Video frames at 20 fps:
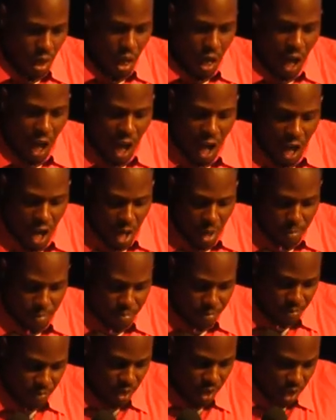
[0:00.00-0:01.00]

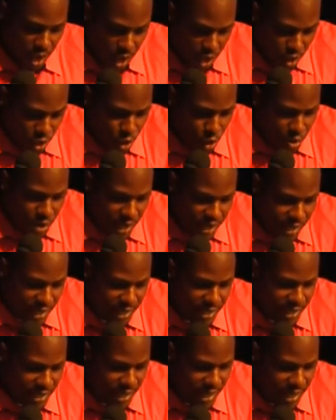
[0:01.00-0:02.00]
The United
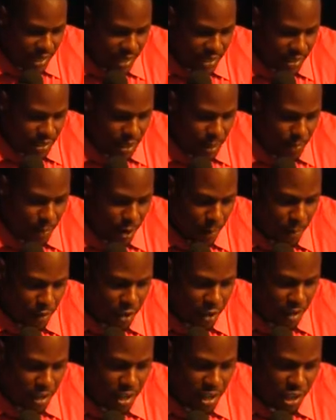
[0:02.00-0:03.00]
States Department
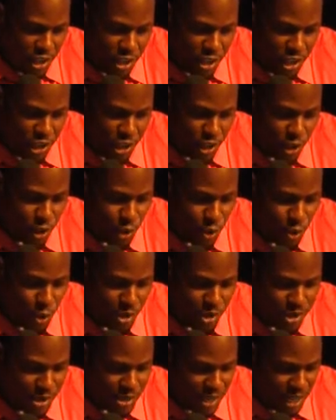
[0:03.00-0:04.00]
of Education, through
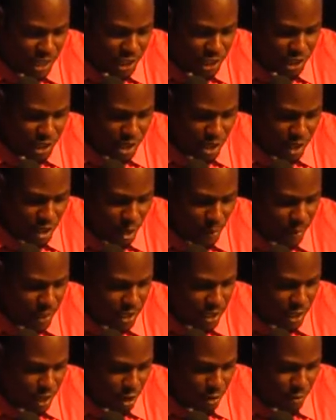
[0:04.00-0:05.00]
its National
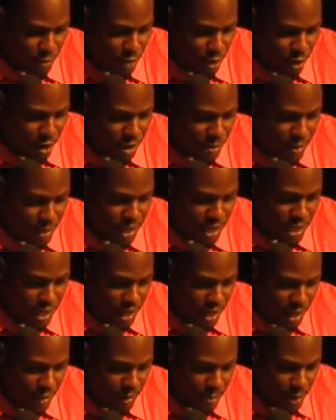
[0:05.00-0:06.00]
Committee on Foreign
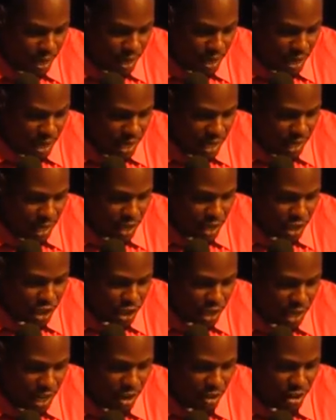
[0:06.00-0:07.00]
Medical
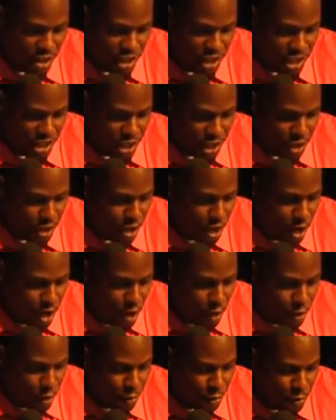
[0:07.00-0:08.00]
Education and Accreditation,
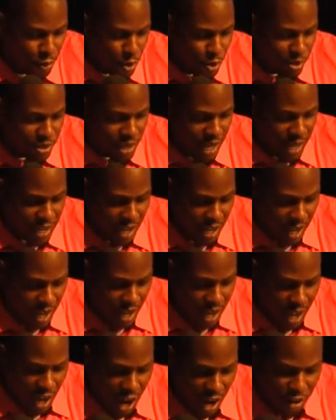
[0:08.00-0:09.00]
reviews and
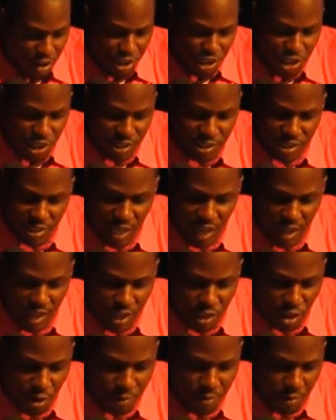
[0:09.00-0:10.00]
accreditation
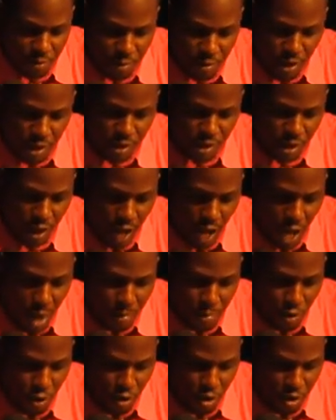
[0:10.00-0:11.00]
standards of different
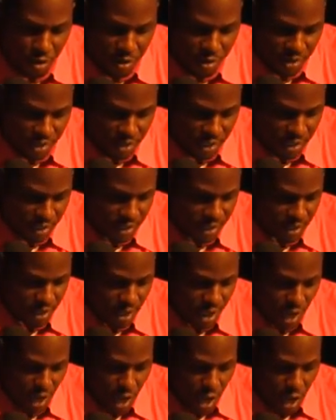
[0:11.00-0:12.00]
foreign universities.
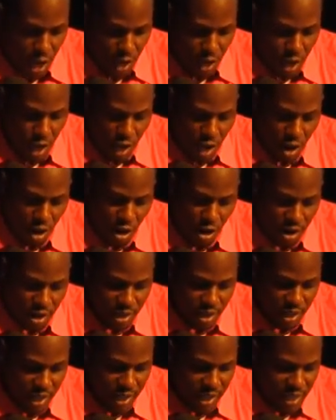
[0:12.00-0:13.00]

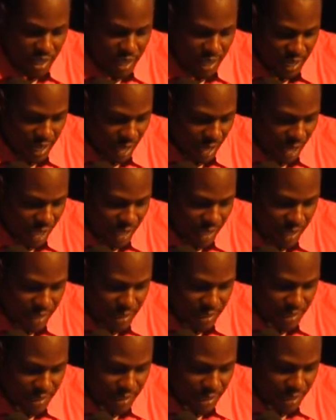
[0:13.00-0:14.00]
Currently, the
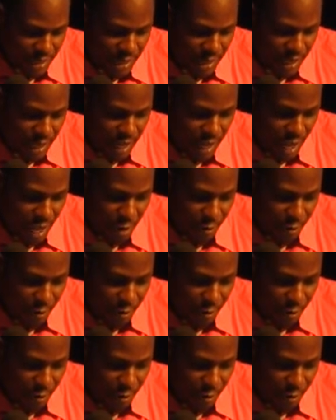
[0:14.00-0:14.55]
NCFMEA